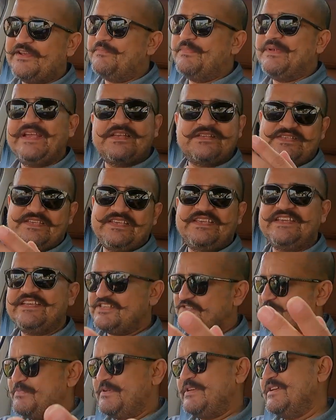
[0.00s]
ABS,
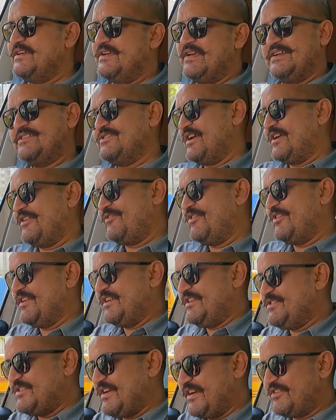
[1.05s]
ESP, etc.,
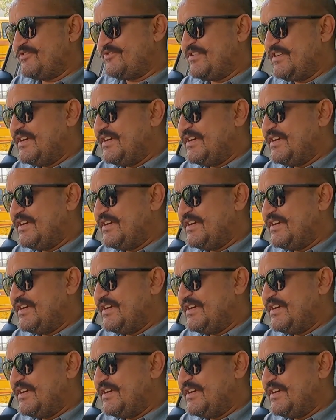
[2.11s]
etc.